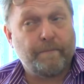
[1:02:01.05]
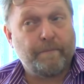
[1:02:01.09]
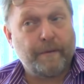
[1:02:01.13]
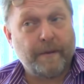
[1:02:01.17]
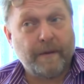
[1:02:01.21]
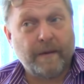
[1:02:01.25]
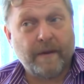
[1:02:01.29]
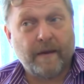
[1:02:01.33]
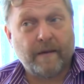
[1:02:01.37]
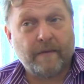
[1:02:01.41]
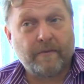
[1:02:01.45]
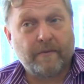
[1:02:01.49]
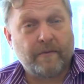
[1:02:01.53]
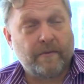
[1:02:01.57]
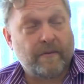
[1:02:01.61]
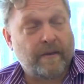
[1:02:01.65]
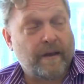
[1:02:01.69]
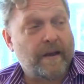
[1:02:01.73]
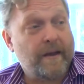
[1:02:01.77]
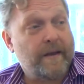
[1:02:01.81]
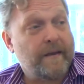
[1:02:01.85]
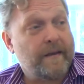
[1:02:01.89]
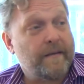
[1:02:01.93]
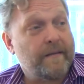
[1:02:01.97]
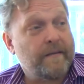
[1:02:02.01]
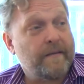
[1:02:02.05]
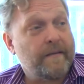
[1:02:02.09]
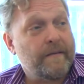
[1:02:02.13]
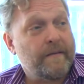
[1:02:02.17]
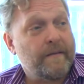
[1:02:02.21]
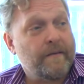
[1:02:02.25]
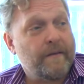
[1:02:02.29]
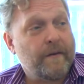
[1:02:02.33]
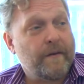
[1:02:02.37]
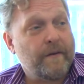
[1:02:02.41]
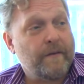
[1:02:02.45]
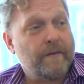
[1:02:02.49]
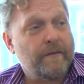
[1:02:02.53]
be outside,
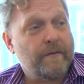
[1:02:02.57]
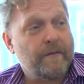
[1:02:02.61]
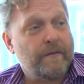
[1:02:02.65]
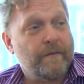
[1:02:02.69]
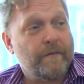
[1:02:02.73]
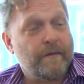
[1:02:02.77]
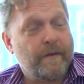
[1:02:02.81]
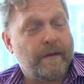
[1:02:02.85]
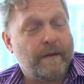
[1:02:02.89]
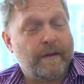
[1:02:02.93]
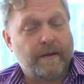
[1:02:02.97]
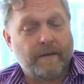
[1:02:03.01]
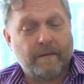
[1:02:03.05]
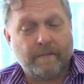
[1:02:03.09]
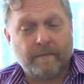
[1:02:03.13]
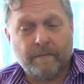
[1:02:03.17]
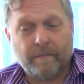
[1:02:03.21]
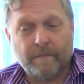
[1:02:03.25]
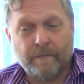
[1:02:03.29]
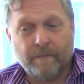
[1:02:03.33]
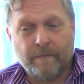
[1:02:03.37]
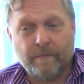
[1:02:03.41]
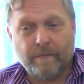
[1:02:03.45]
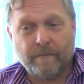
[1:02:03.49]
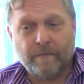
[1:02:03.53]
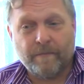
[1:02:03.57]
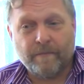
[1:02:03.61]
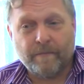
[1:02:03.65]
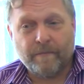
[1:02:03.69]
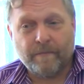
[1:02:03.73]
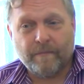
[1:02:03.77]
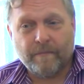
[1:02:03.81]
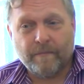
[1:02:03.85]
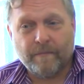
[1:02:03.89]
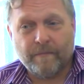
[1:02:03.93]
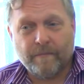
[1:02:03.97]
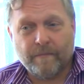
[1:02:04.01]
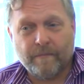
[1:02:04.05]
you know.
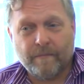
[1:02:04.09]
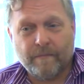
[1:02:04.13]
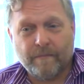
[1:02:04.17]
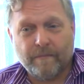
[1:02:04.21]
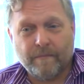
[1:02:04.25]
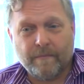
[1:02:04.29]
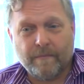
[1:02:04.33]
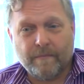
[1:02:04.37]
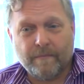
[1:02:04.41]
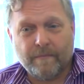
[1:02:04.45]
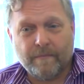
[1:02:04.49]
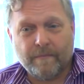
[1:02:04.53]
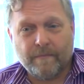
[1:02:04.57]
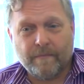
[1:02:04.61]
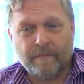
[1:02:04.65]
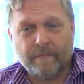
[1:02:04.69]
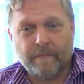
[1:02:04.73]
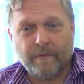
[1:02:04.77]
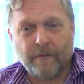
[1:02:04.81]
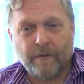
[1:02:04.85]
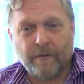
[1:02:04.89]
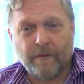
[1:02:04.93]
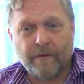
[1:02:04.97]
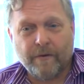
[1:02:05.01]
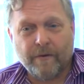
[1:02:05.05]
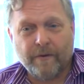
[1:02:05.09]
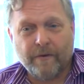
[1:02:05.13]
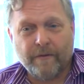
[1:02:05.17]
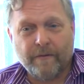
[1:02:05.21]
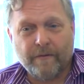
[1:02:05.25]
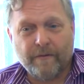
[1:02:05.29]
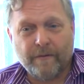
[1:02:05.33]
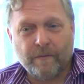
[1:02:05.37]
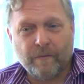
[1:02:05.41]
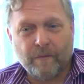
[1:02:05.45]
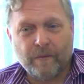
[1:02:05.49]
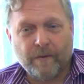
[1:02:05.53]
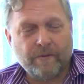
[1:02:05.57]
Um, learn
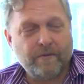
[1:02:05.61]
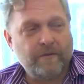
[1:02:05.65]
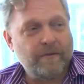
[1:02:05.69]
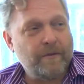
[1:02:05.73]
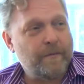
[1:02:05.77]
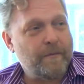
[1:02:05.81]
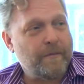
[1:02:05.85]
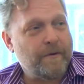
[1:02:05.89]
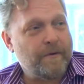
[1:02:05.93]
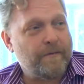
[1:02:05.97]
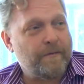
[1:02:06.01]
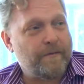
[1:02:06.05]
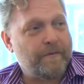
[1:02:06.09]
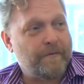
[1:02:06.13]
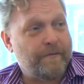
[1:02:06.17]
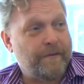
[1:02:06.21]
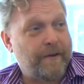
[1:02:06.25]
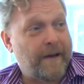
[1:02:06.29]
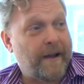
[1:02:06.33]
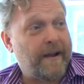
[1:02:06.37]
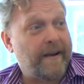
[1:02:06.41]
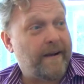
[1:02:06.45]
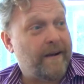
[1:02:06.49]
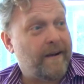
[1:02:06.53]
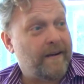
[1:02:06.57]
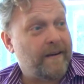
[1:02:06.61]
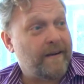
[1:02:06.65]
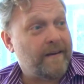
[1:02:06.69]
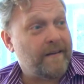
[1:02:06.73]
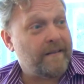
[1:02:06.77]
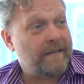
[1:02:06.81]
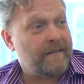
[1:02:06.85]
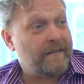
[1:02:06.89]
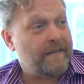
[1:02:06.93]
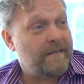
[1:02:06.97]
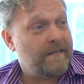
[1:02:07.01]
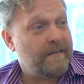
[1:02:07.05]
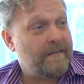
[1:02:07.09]
the wisdom of fire.
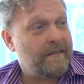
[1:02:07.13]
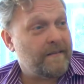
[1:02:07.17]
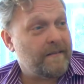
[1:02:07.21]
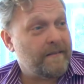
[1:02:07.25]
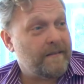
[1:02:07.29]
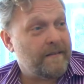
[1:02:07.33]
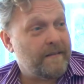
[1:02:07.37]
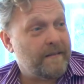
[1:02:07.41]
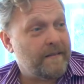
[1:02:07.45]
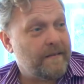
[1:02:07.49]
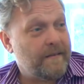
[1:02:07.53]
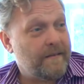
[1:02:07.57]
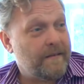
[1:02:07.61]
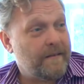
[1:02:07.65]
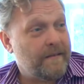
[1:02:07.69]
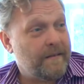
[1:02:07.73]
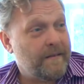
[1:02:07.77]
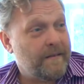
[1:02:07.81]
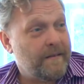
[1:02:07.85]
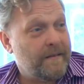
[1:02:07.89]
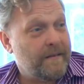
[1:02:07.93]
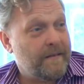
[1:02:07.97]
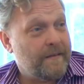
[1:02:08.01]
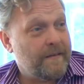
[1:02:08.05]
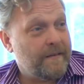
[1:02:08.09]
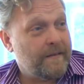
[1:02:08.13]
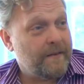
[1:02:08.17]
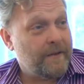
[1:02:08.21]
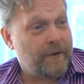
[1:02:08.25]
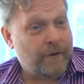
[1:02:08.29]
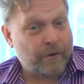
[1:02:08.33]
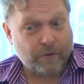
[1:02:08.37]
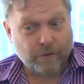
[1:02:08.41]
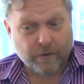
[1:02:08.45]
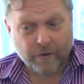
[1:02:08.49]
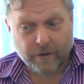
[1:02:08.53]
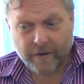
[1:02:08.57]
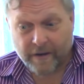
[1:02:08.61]
You
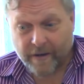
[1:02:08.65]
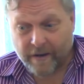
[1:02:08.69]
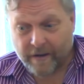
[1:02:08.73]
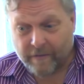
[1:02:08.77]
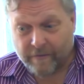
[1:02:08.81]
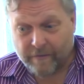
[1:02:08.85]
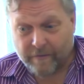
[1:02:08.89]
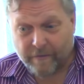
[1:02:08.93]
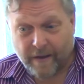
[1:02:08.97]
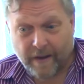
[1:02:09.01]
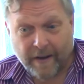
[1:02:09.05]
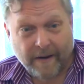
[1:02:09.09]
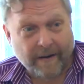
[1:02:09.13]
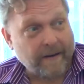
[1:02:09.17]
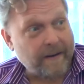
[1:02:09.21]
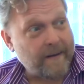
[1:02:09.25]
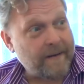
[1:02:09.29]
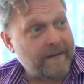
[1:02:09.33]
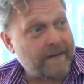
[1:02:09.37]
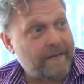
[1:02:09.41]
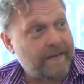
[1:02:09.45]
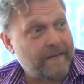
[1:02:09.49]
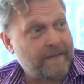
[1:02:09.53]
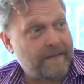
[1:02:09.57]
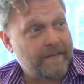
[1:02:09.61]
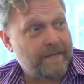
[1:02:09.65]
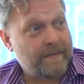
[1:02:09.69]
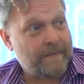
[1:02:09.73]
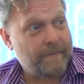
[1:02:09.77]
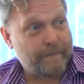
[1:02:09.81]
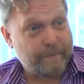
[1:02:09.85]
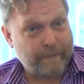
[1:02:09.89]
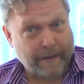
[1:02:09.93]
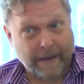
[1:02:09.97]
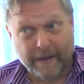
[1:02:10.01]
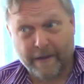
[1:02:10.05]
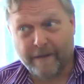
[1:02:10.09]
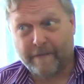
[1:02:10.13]
know, look at a fire.
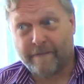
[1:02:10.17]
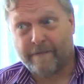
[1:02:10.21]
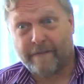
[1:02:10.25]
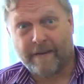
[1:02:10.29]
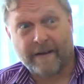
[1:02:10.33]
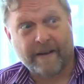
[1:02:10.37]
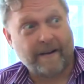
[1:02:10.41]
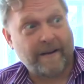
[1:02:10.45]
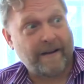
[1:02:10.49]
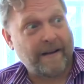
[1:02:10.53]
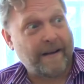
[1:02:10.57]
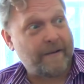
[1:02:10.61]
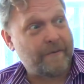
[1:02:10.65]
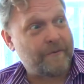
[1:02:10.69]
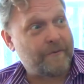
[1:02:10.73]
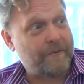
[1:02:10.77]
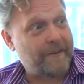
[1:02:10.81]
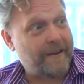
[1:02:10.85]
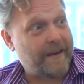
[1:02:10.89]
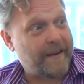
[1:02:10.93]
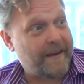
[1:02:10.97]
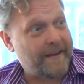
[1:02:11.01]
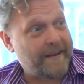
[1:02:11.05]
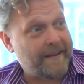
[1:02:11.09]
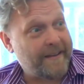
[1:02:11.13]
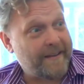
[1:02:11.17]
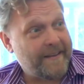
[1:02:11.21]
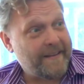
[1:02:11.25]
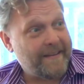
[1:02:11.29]
Make a fire outside,